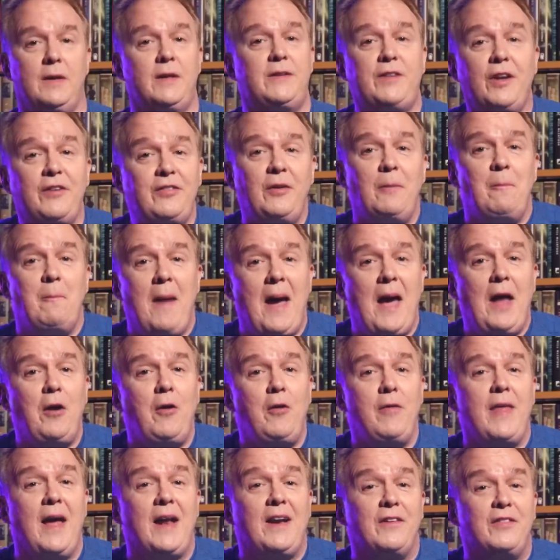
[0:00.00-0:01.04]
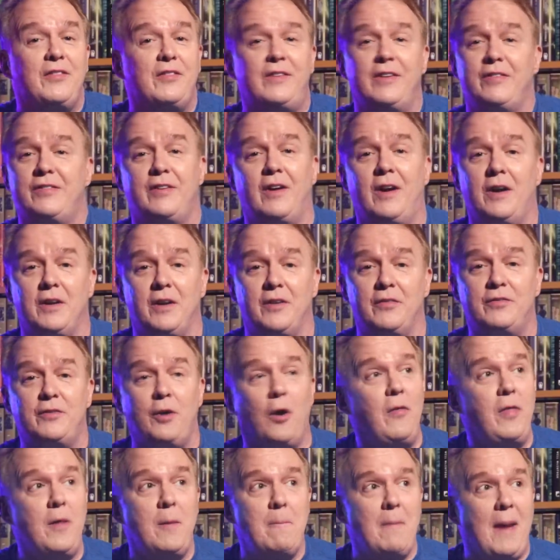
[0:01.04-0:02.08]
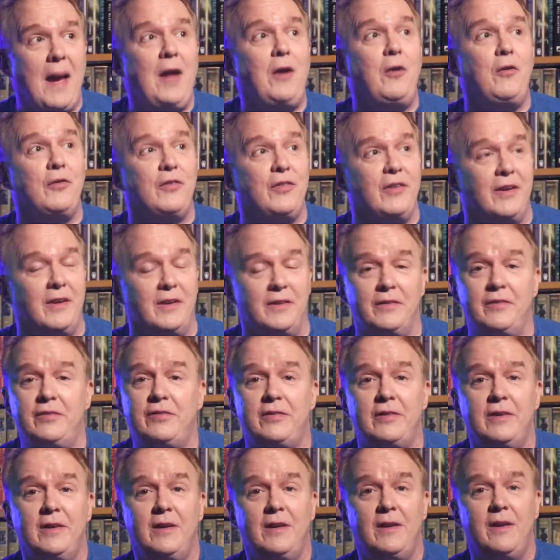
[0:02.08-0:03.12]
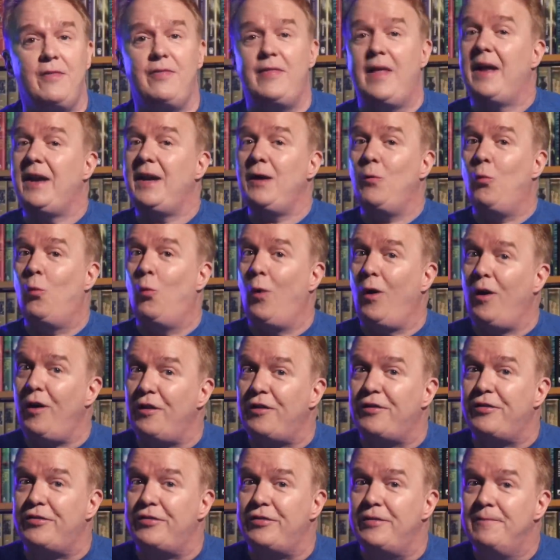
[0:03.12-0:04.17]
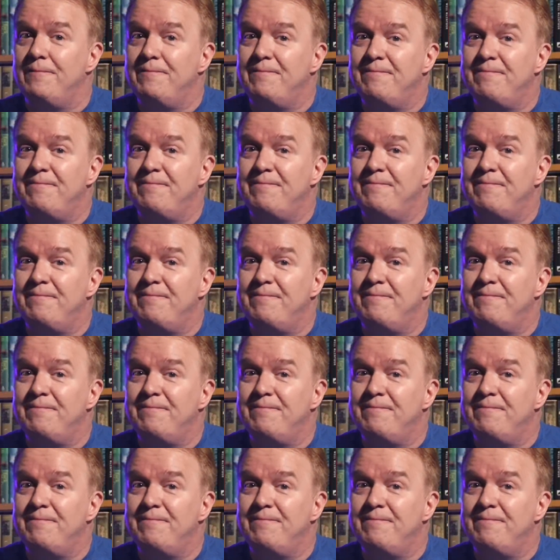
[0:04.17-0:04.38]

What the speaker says: It doesn't matter that it's dishonest. All that matters is that it works.